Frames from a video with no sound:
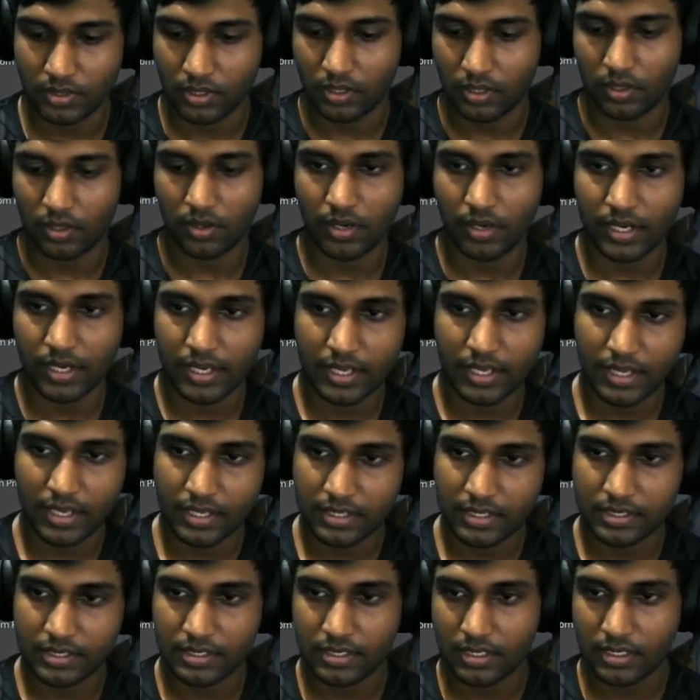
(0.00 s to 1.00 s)
Alright guys,
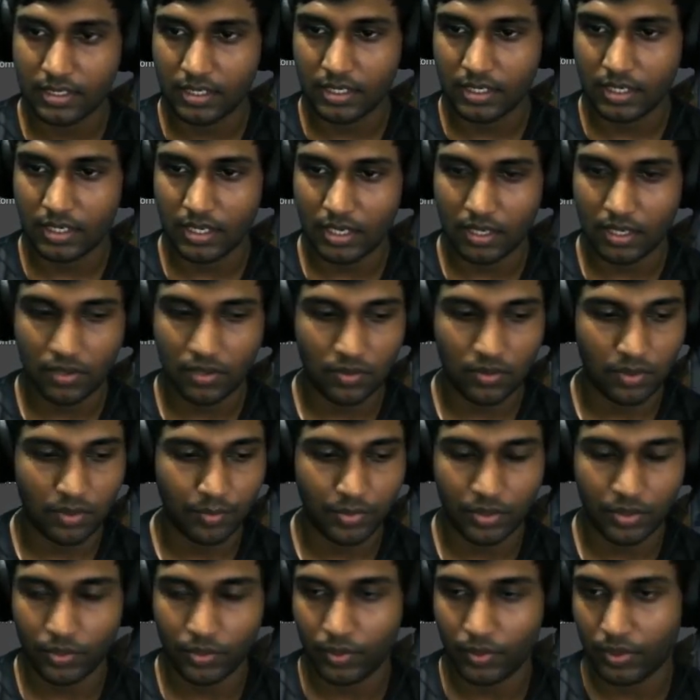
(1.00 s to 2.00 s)
now I'm
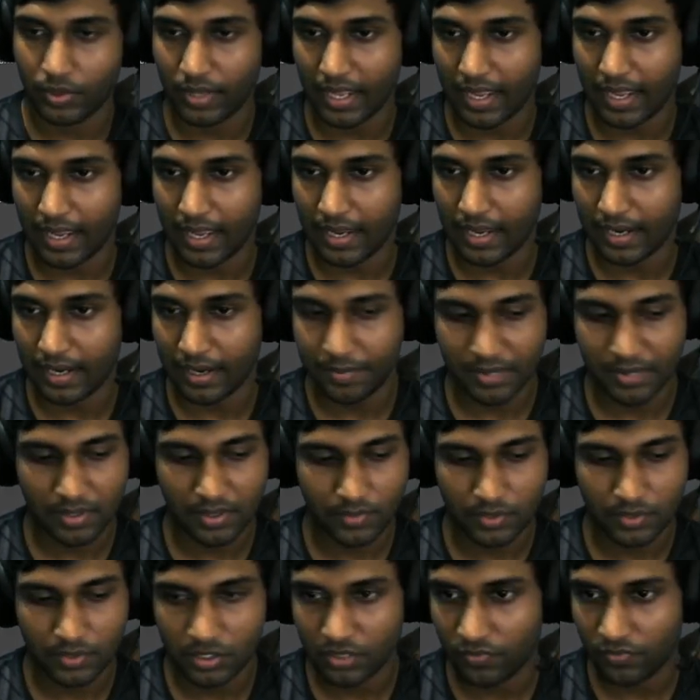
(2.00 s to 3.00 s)
going to add an empty
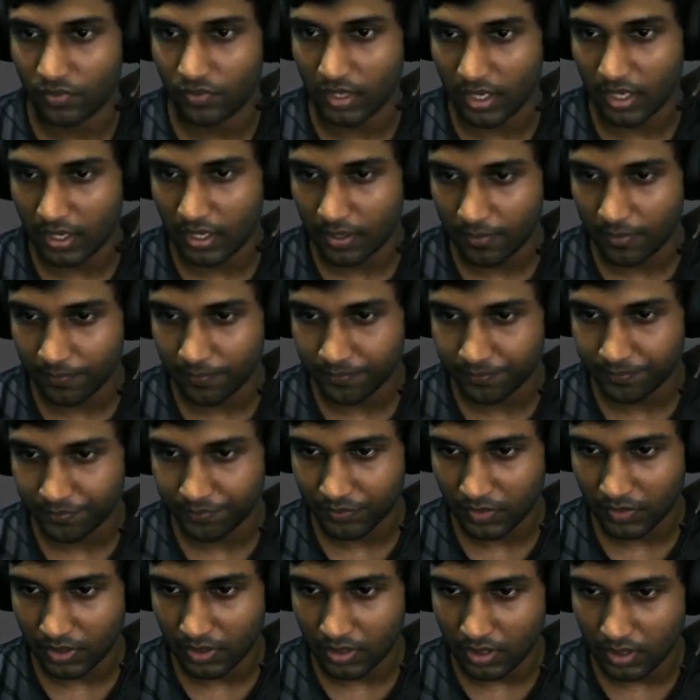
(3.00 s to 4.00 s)
with Shift A,
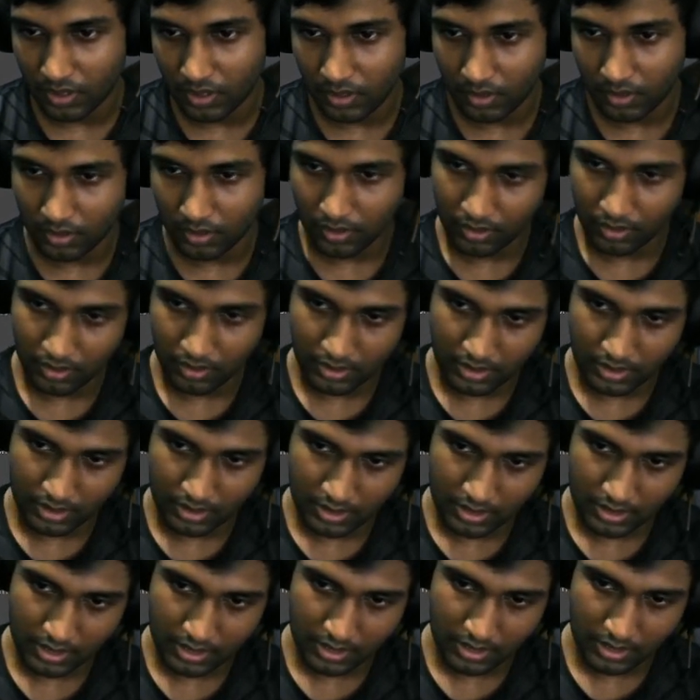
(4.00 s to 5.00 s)

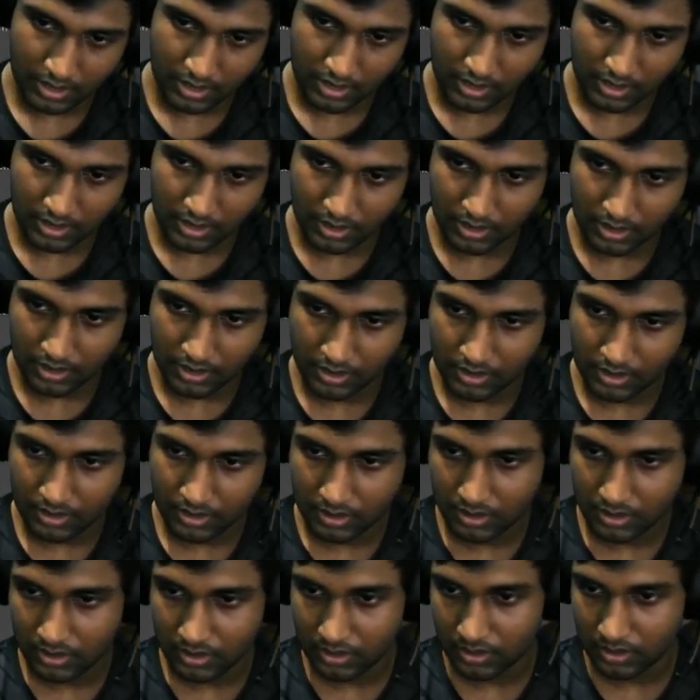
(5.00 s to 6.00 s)
create
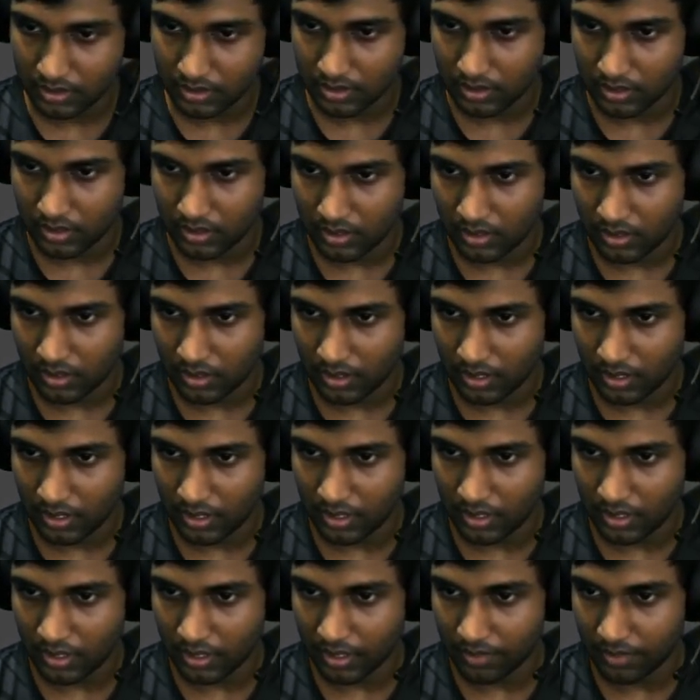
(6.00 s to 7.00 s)

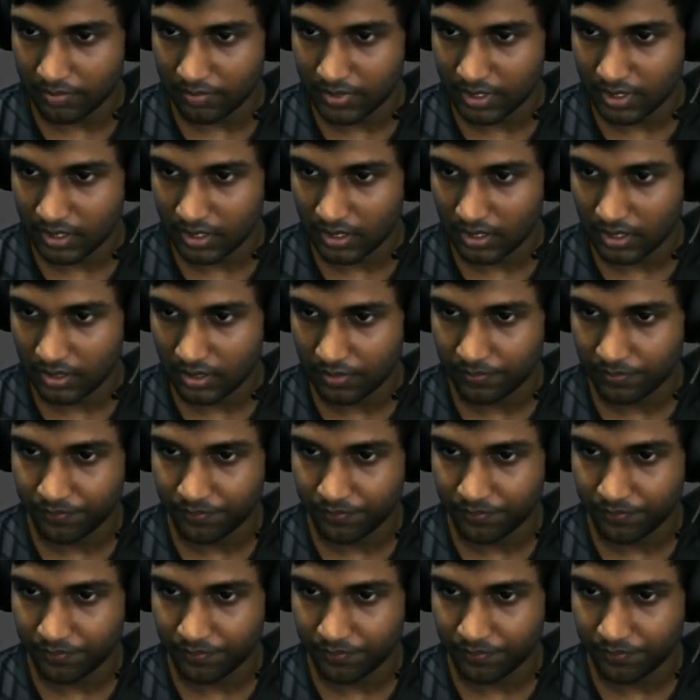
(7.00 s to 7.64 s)
an empty,